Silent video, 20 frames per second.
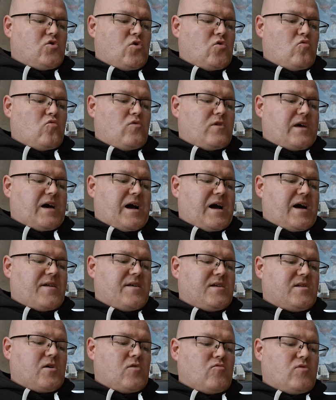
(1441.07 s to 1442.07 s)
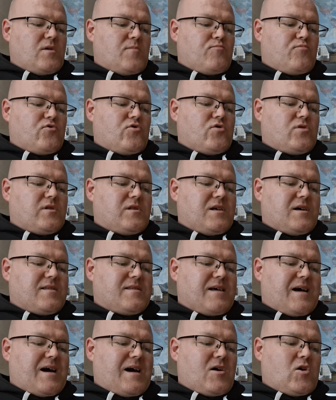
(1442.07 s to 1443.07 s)
Gul carried out the brutal
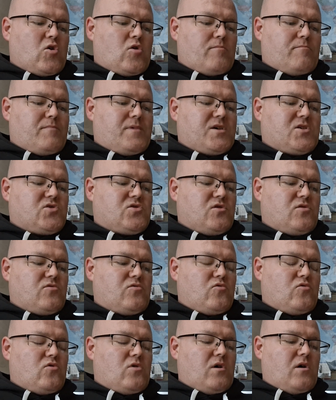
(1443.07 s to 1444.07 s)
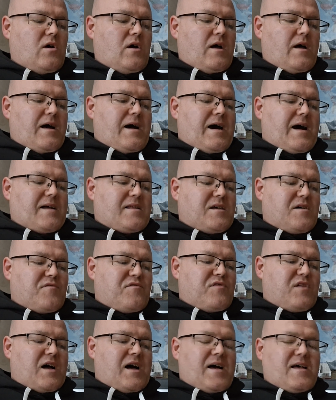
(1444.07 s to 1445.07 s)
attack on Mr. Noor at a
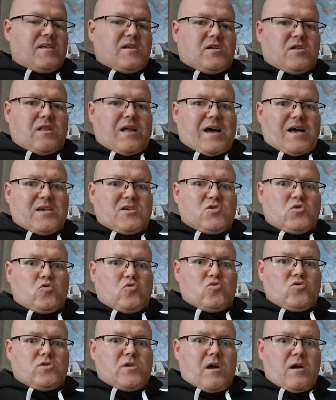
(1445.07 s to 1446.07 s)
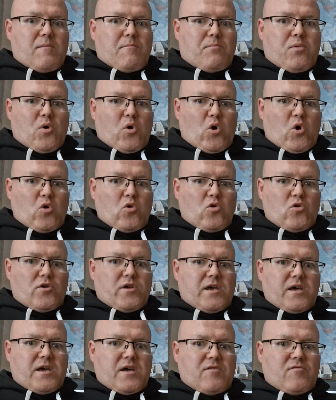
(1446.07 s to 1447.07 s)
flat in Glasgow's Pollock
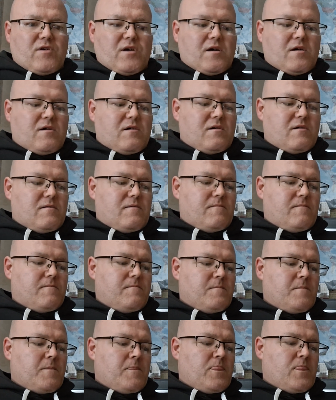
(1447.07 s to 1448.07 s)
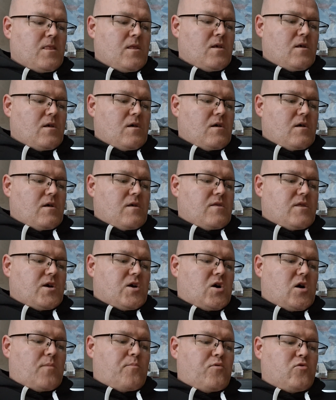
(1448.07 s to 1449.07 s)
area. The
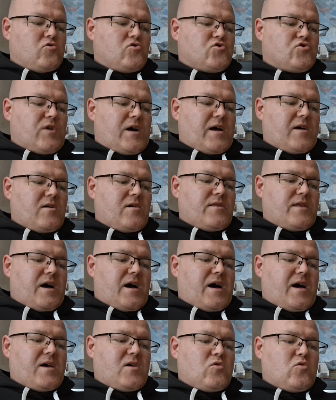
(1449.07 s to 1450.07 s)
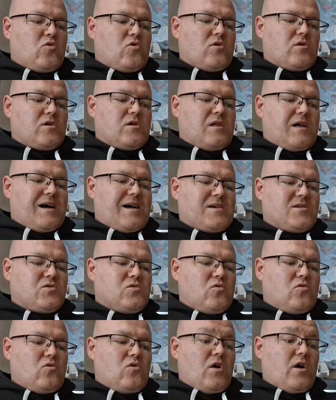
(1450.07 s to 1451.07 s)
couple's trial at the High Court in
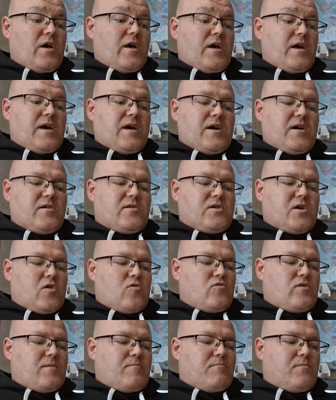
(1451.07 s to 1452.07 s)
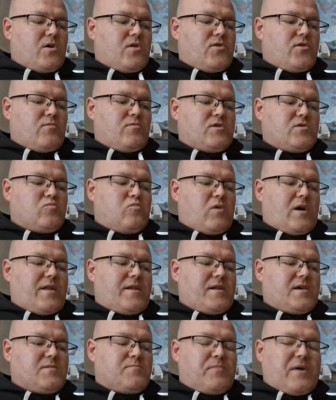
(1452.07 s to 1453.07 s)
Glasgow heard how the murder was
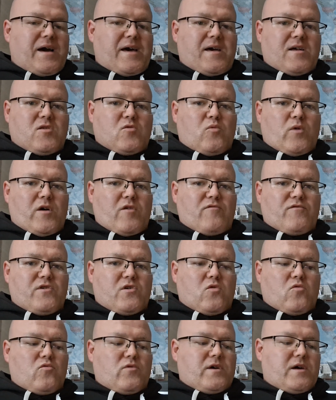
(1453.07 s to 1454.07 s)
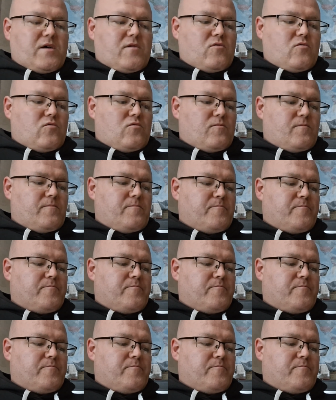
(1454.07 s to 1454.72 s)
witnessed by a 12-year-old girl.